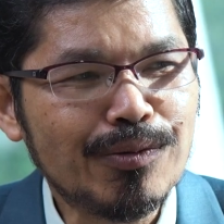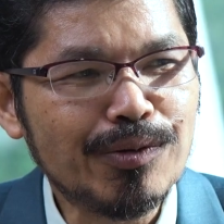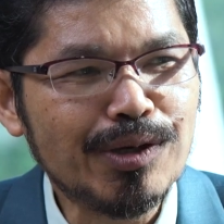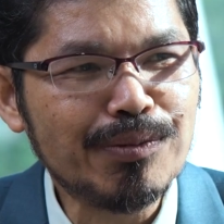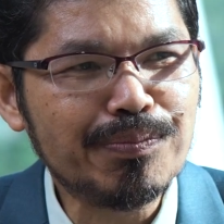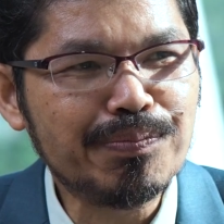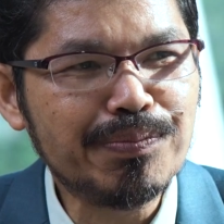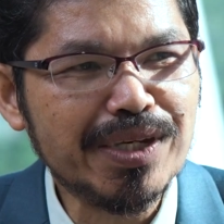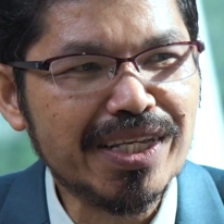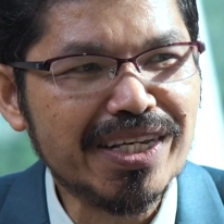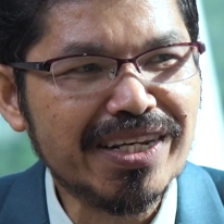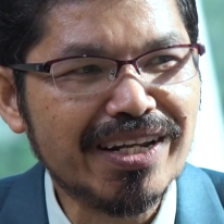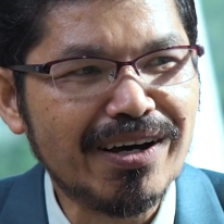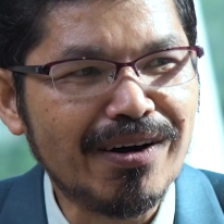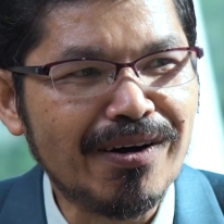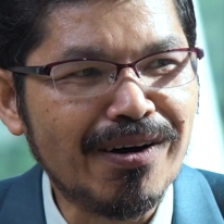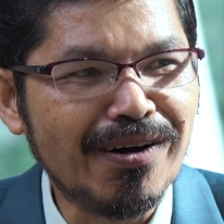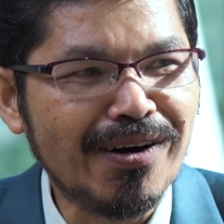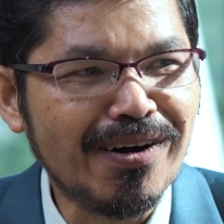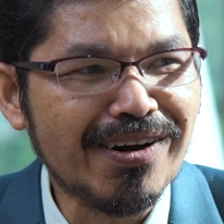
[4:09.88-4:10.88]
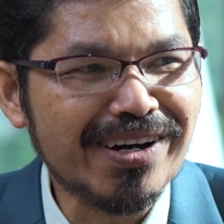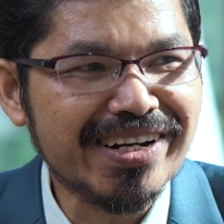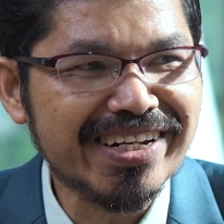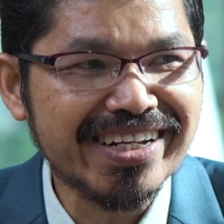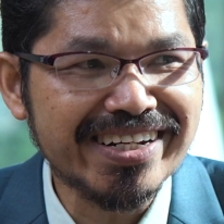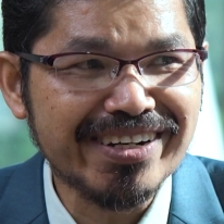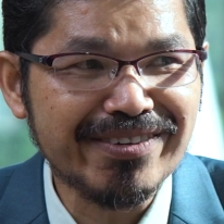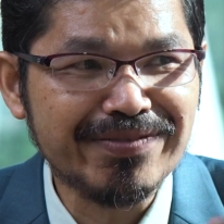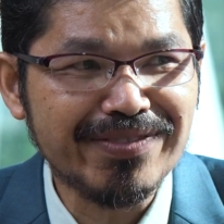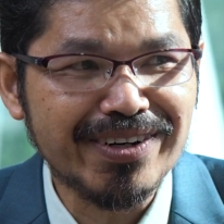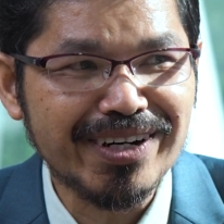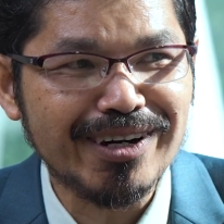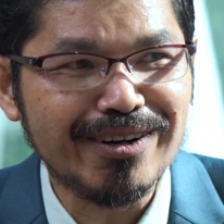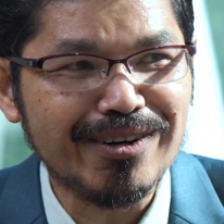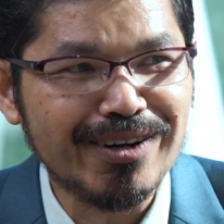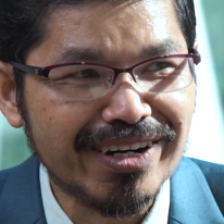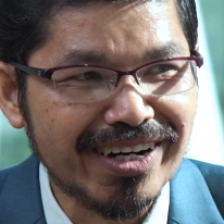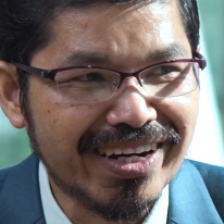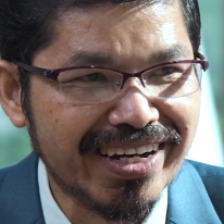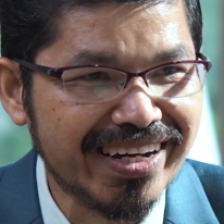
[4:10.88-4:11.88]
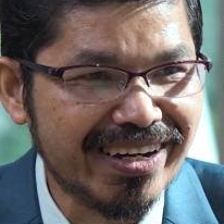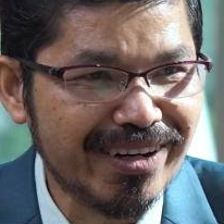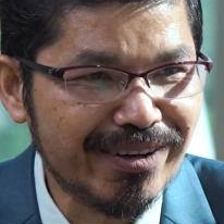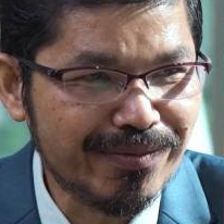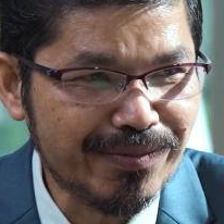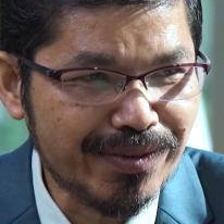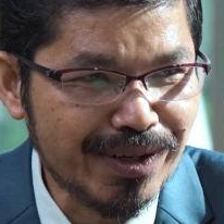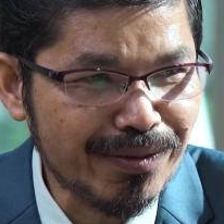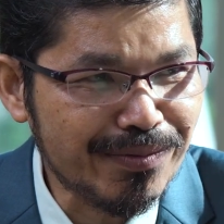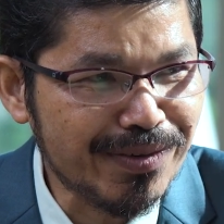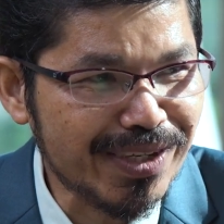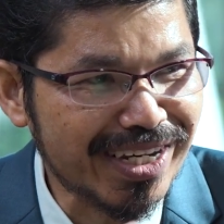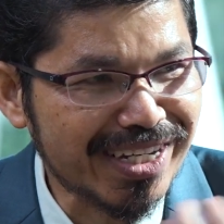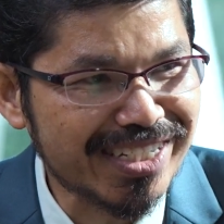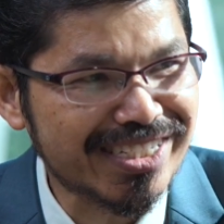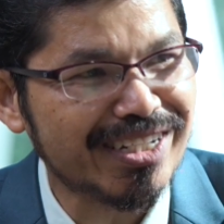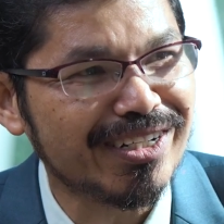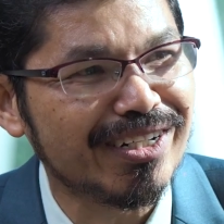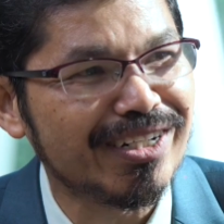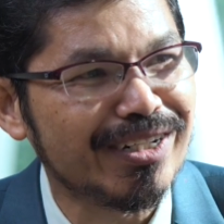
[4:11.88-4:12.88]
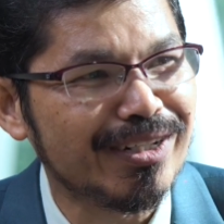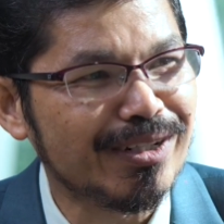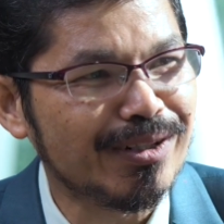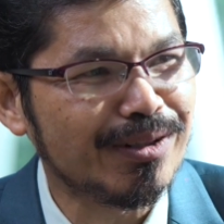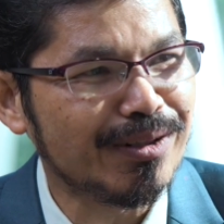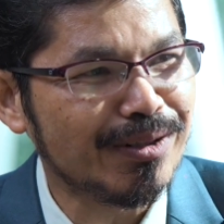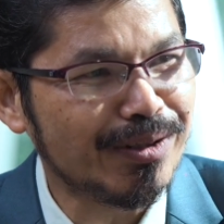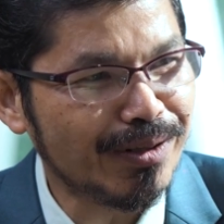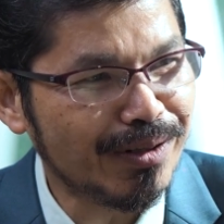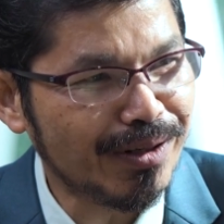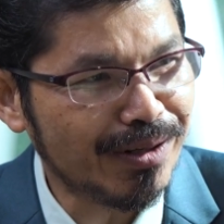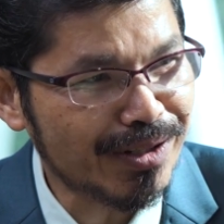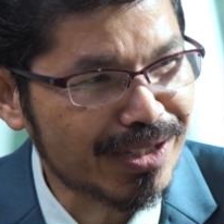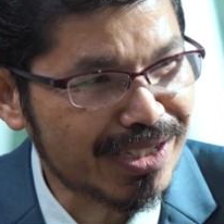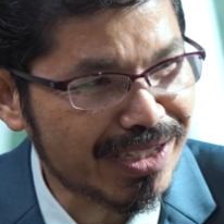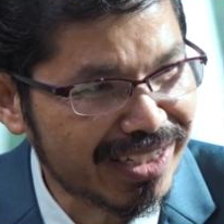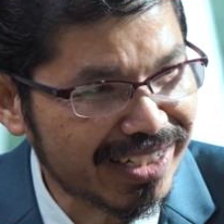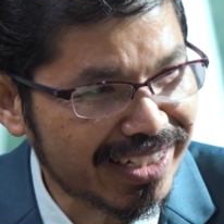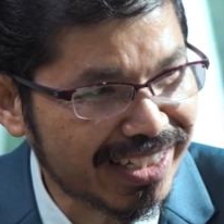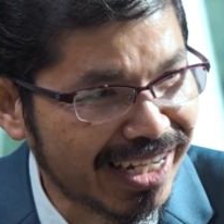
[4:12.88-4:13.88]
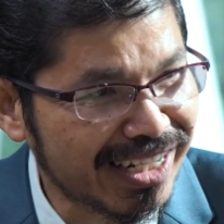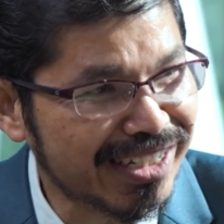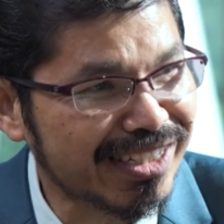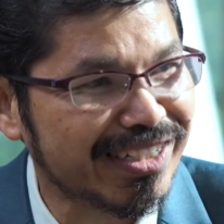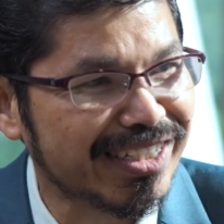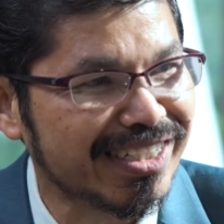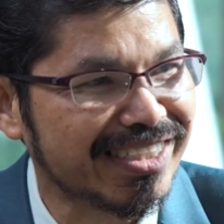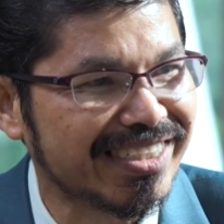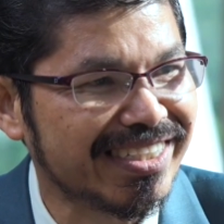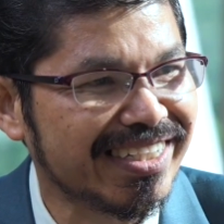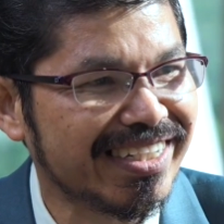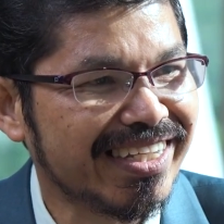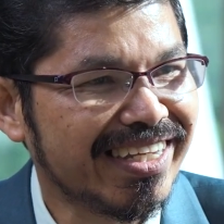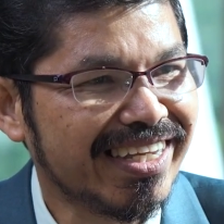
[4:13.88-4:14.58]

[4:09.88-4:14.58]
We beat all the uh, previous uh, hosted countries.